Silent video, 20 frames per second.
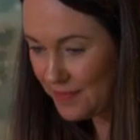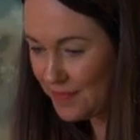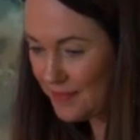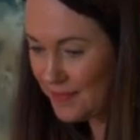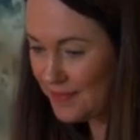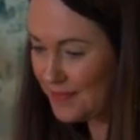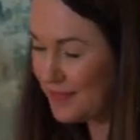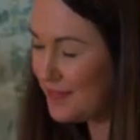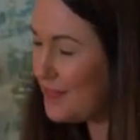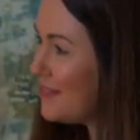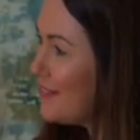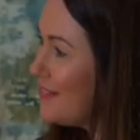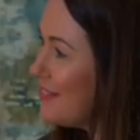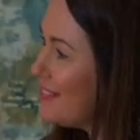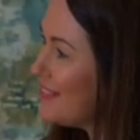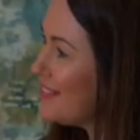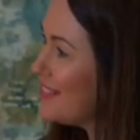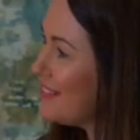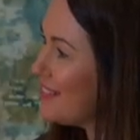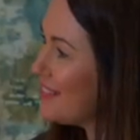
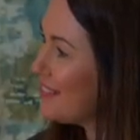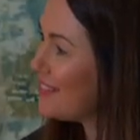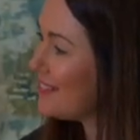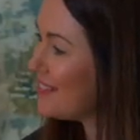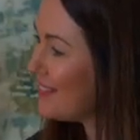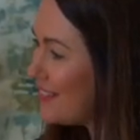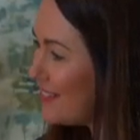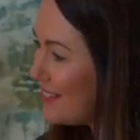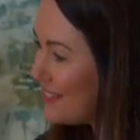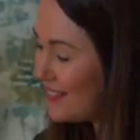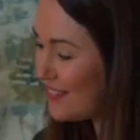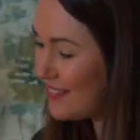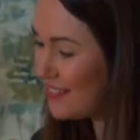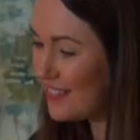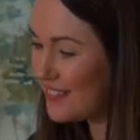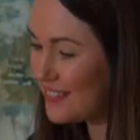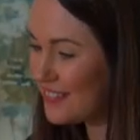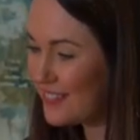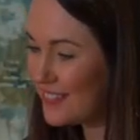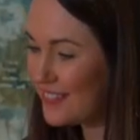
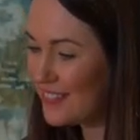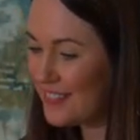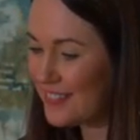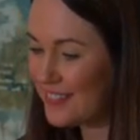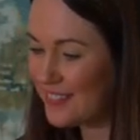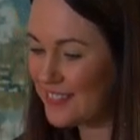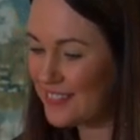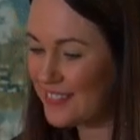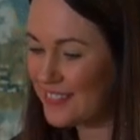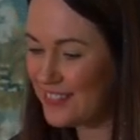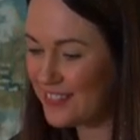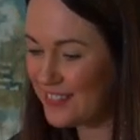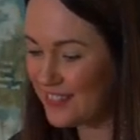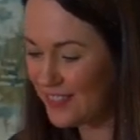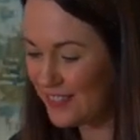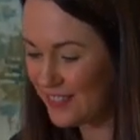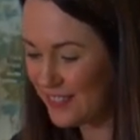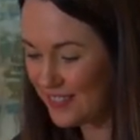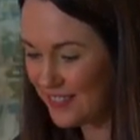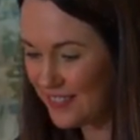
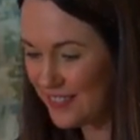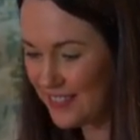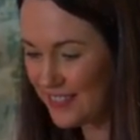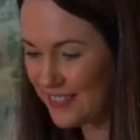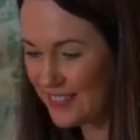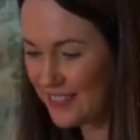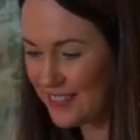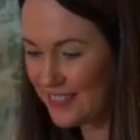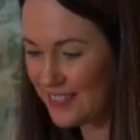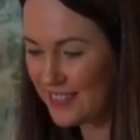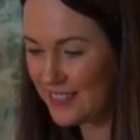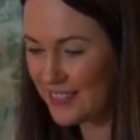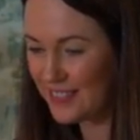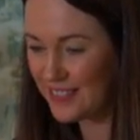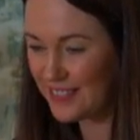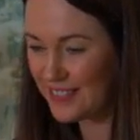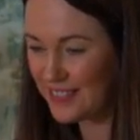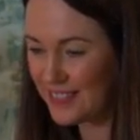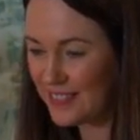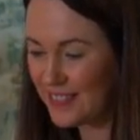
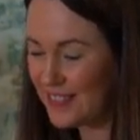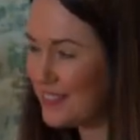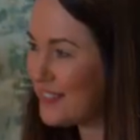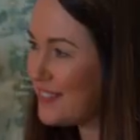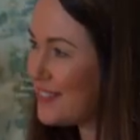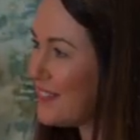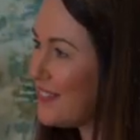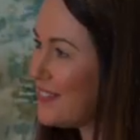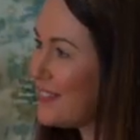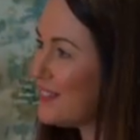This person isn't speaking.